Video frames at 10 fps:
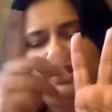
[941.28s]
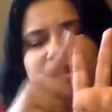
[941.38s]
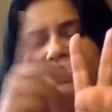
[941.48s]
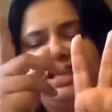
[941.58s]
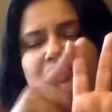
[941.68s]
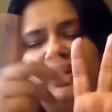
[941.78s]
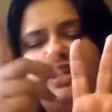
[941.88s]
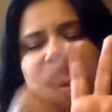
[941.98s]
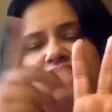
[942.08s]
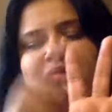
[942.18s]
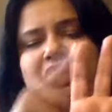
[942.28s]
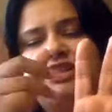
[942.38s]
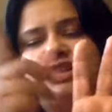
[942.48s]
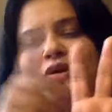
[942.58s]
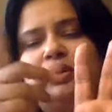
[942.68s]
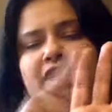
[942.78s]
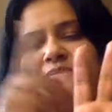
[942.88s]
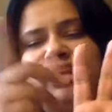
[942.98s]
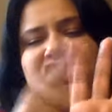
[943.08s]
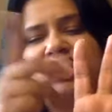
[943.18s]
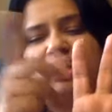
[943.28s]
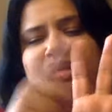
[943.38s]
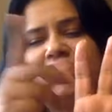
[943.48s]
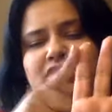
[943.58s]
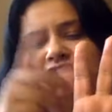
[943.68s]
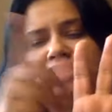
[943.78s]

This heaviness in my throat and my stomach.